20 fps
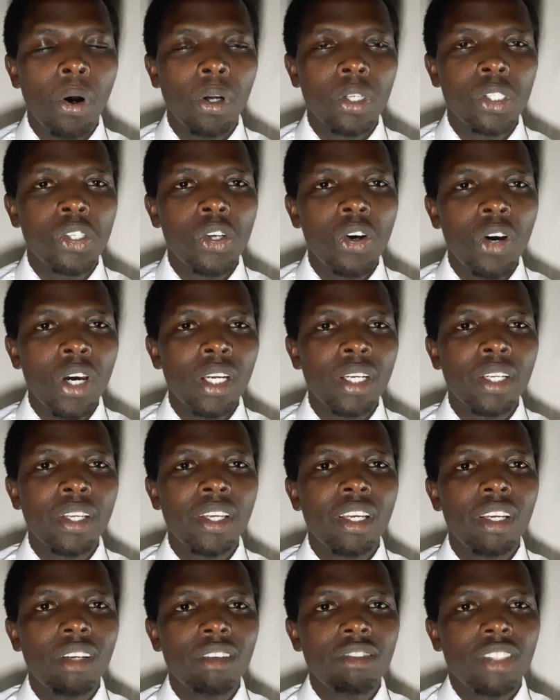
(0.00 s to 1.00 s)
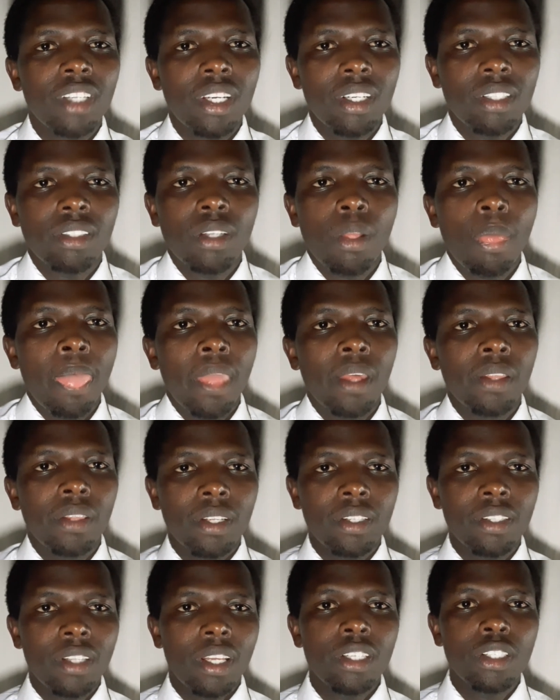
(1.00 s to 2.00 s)
John gives us the
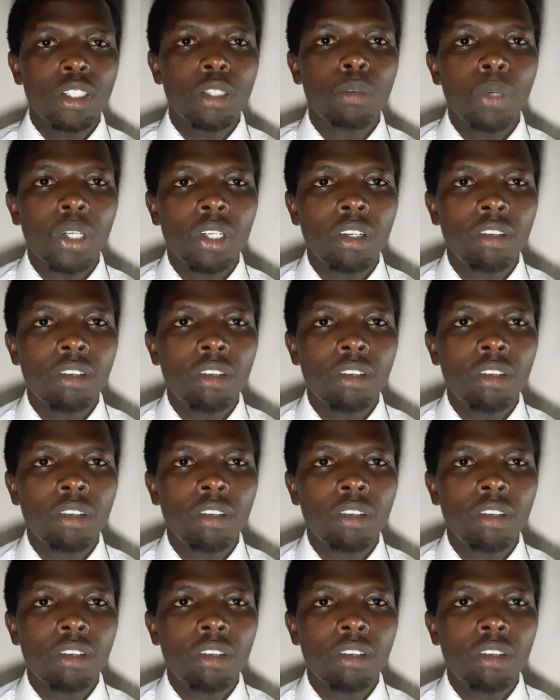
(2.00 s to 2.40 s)
testimony